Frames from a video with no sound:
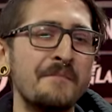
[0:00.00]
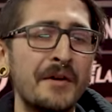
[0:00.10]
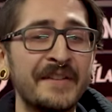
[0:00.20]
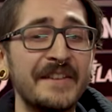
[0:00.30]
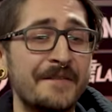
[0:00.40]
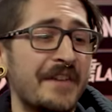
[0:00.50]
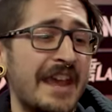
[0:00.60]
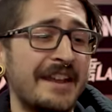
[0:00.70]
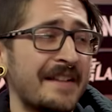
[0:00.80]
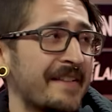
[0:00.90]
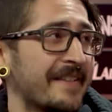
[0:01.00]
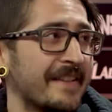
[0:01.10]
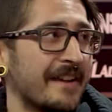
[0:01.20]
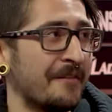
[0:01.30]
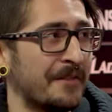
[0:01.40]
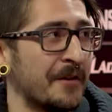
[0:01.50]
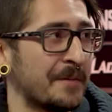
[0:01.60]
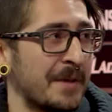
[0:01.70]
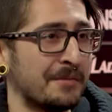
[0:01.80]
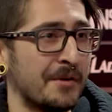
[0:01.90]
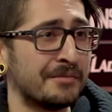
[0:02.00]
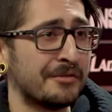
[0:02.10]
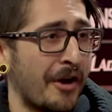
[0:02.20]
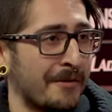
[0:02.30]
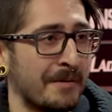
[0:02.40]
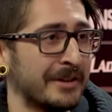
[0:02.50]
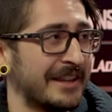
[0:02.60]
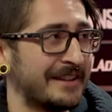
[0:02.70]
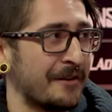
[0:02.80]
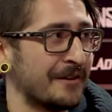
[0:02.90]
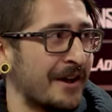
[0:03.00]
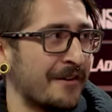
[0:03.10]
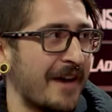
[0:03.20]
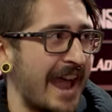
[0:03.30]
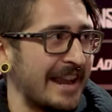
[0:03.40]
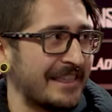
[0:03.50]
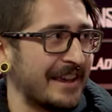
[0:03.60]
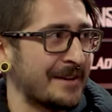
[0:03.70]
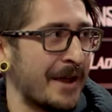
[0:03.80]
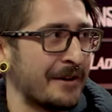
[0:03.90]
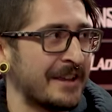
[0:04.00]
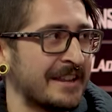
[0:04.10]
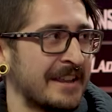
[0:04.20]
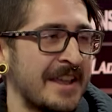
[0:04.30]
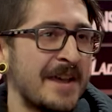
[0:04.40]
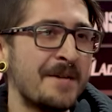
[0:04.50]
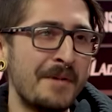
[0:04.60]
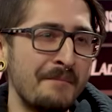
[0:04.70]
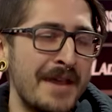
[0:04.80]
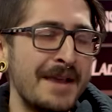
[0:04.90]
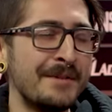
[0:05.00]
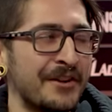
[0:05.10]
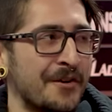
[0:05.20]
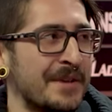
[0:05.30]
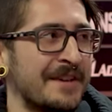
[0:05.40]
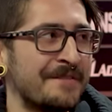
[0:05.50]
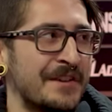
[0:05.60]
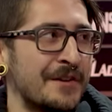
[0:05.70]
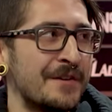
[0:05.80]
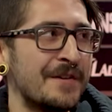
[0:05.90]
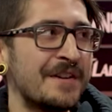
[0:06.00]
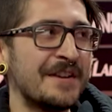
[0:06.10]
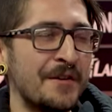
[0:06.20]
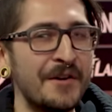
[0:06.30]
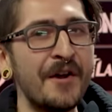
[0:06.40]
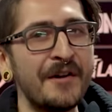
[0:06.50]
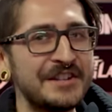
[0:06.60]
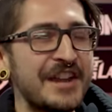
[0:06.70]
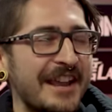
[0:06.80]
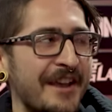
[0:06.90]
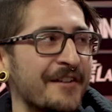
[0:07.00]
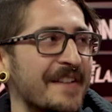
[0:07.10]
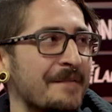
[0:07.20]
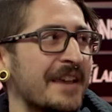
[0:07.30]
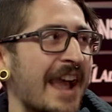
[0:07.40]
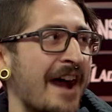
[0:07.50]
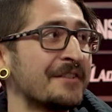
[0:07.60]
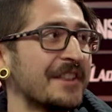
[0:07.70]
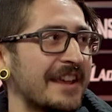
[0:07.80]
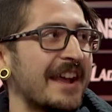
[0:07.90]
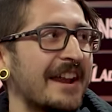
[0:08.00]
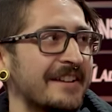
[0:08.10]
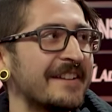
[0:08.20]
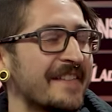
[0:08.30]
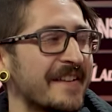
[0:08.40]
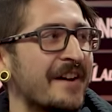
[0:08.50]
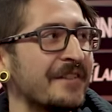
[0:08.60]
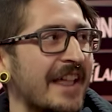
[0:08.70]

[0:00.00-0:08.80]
most of the fans of those people probably don't know anything about it, but maybe there will be a few who go and check out something after they kind of discover